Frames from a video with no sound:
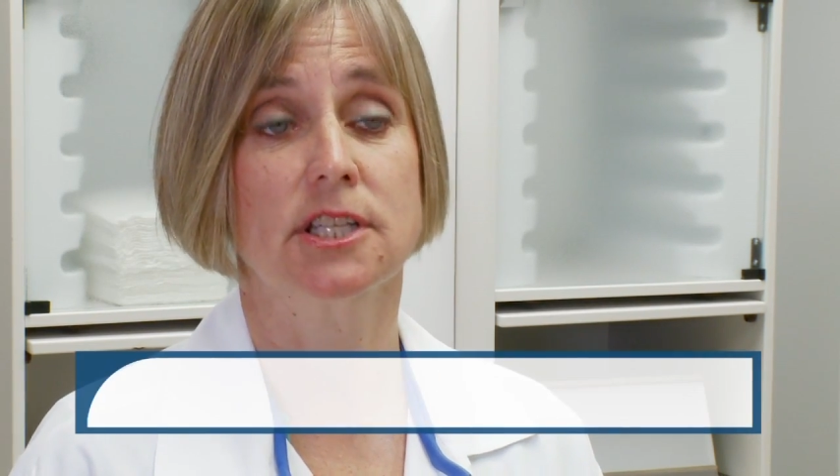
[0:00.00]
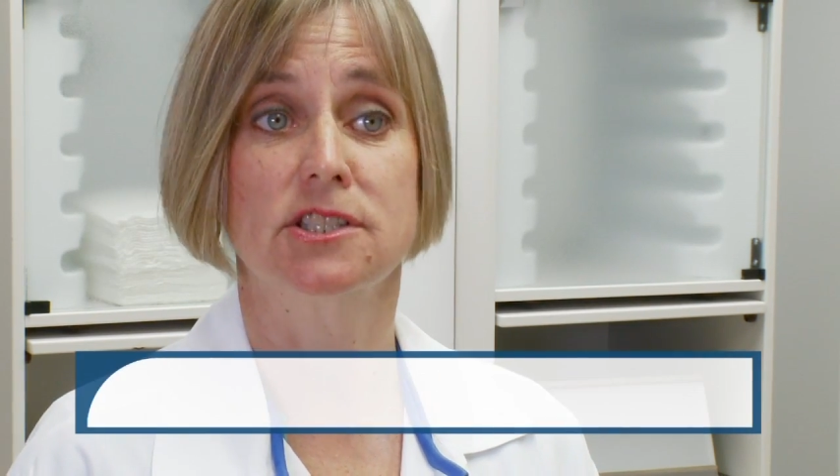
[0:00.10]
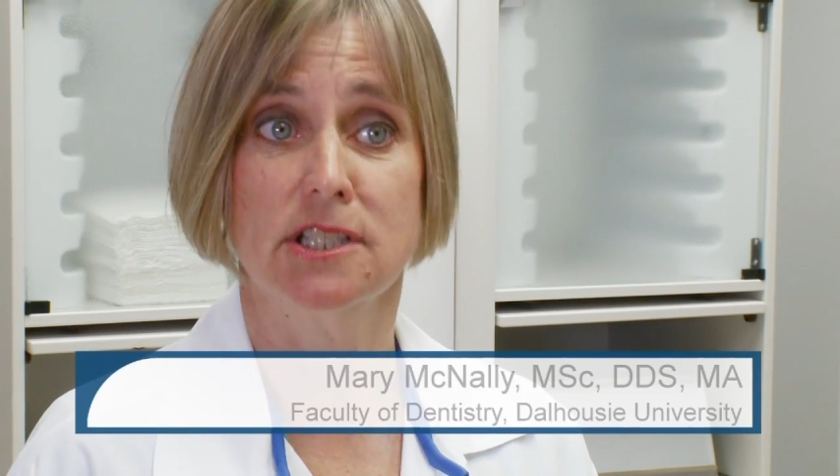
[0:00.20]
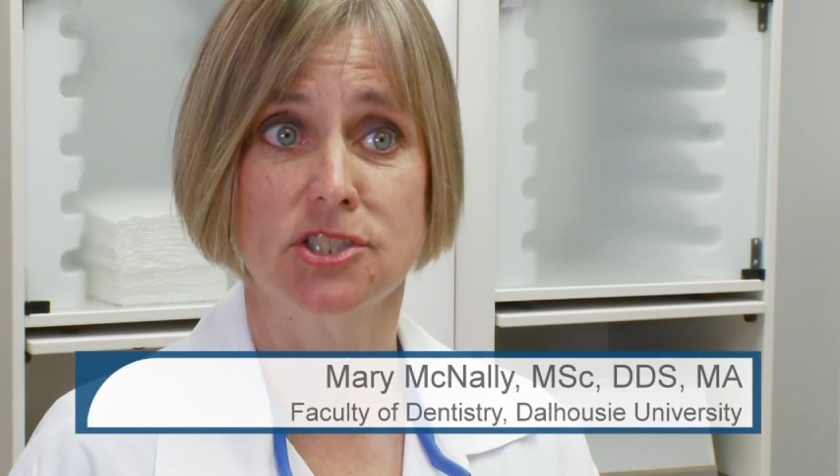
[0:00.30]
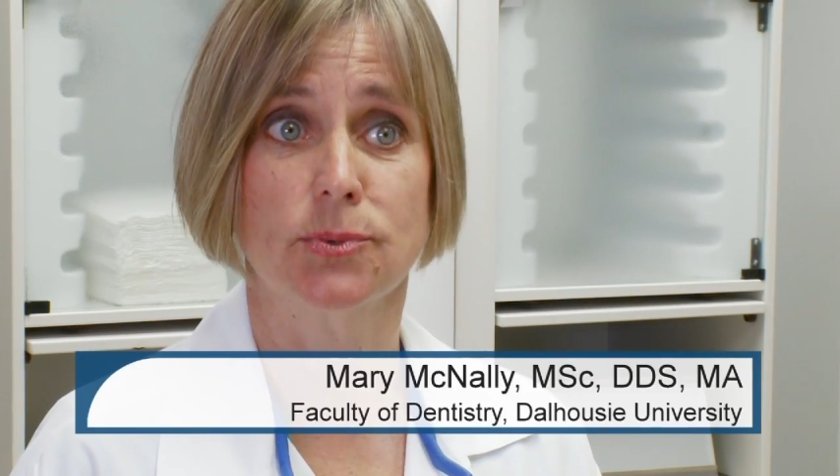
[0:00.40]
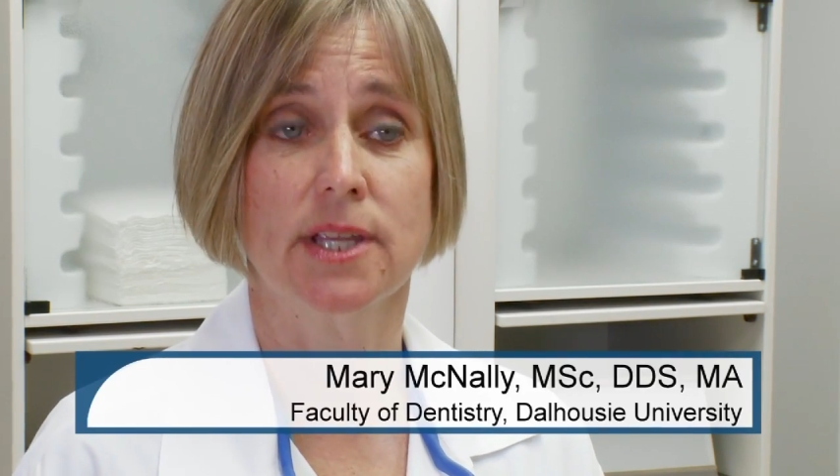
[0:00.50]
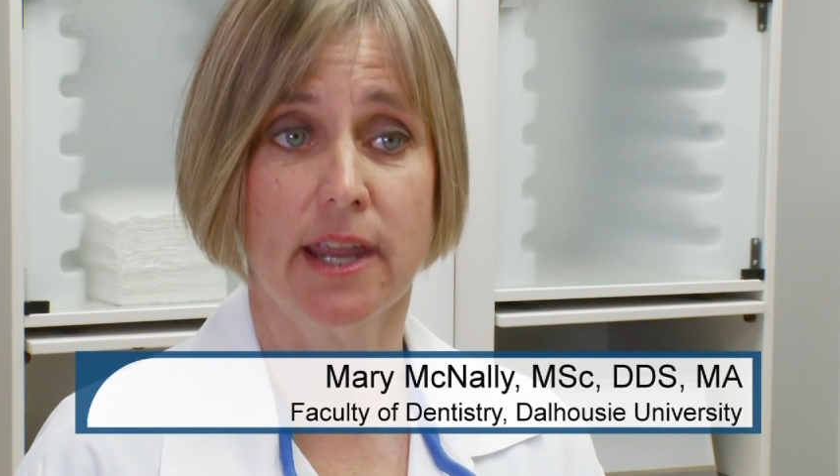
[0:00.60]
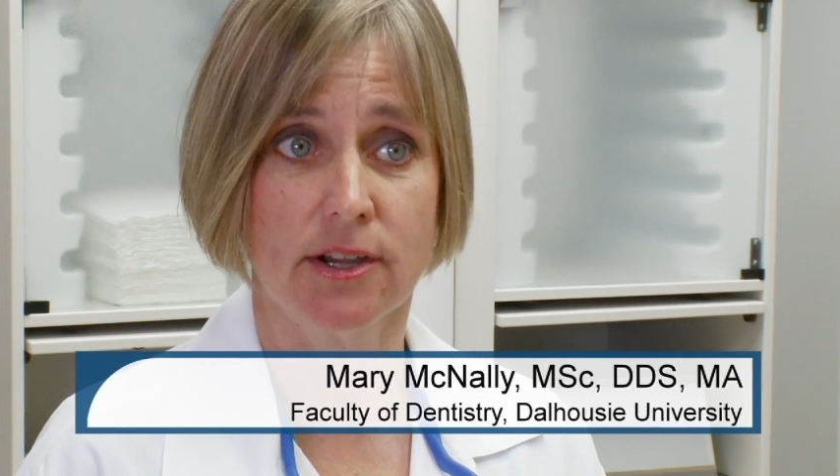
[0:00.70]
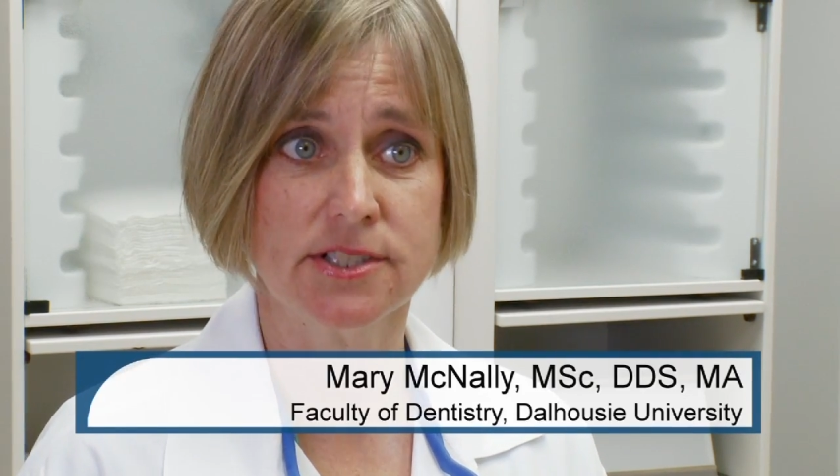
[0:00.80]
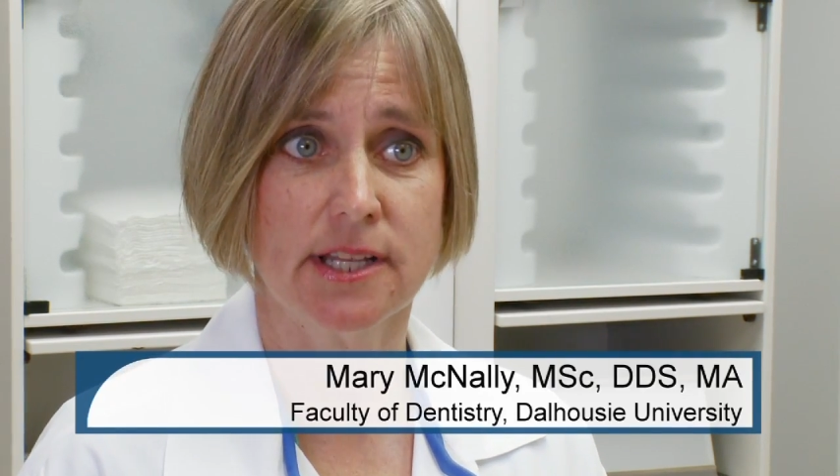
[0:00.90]
continuing
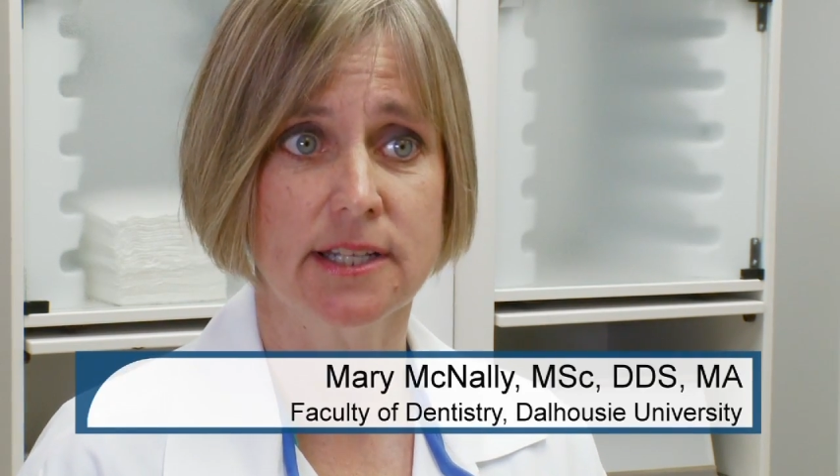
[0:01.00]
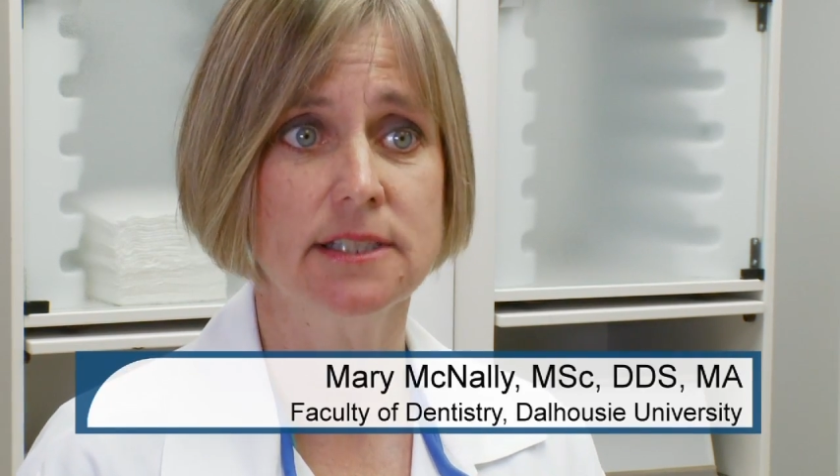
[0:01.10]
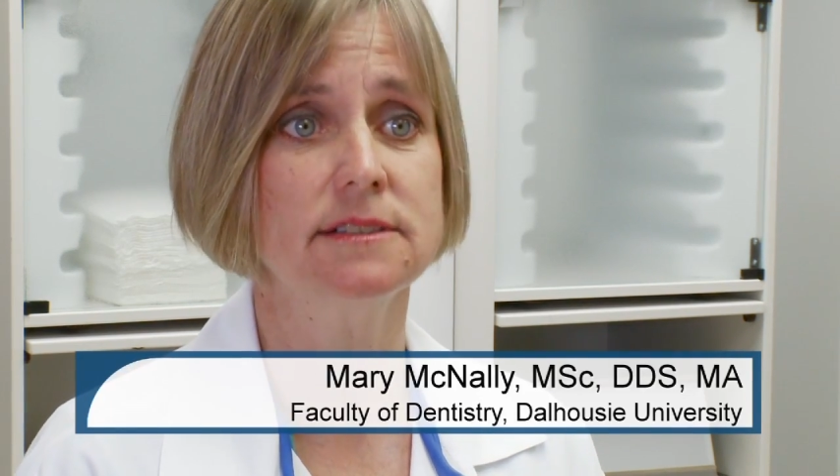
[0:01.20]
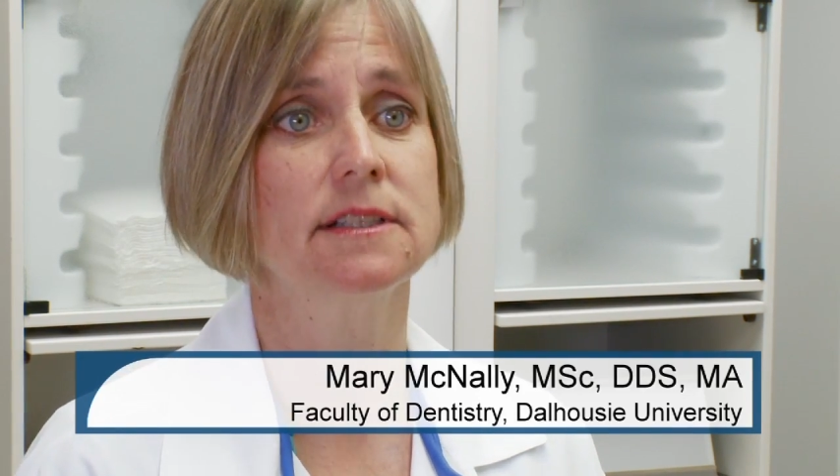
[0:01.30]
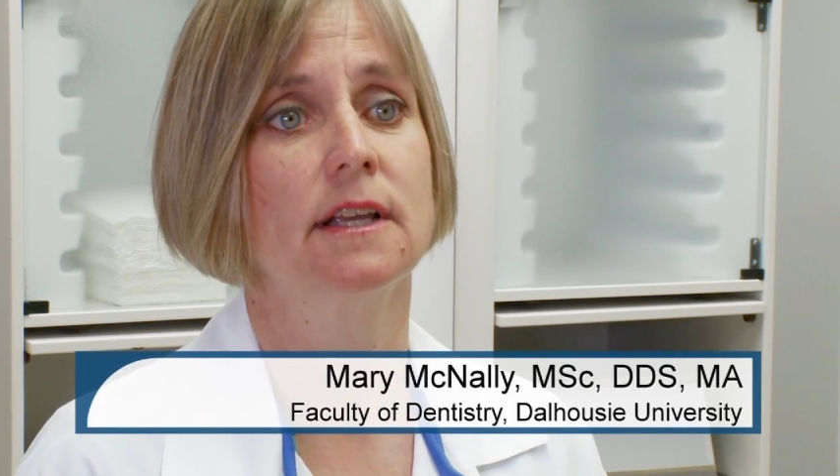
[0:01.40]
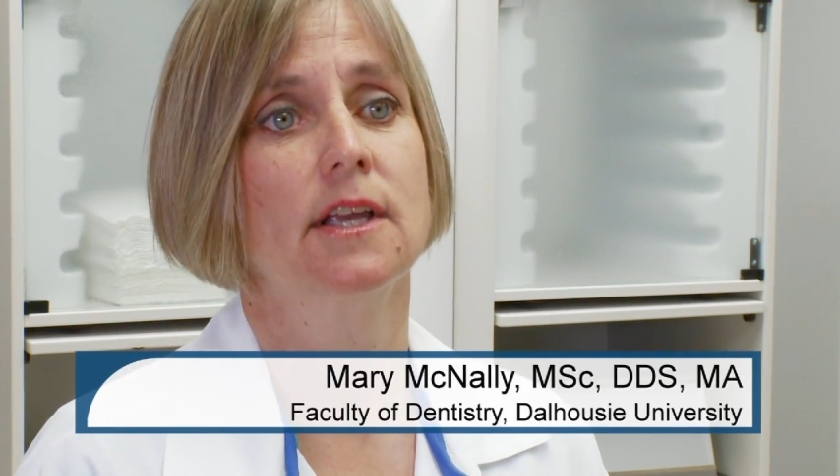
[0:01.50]
care settings.